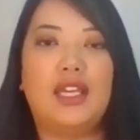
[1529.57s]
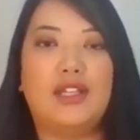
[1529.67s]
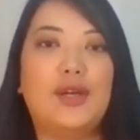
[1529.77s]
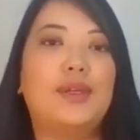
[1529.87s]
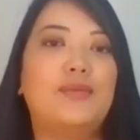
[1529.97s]

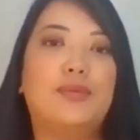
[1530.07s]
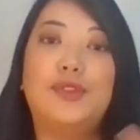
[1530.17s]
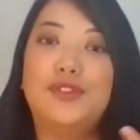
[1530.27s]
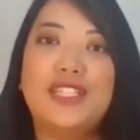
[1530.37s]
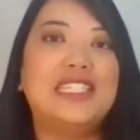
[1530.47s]
In
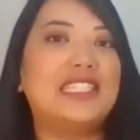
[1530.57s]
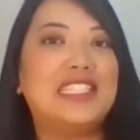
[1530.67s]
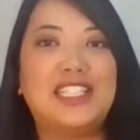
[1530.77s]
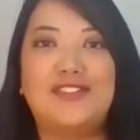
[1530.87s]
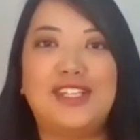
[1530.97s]
movies and
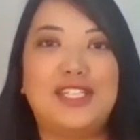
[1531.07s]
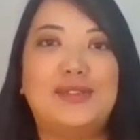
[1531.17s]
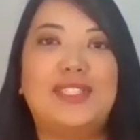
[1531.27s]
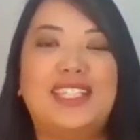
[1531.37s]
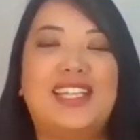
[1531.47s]
TV, you
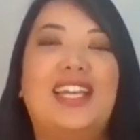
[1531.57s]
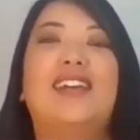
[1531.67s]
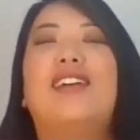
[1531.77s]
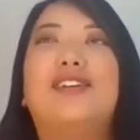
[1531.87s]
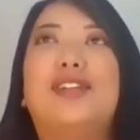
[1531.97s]
see
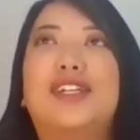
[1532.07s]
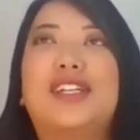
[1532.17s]
they're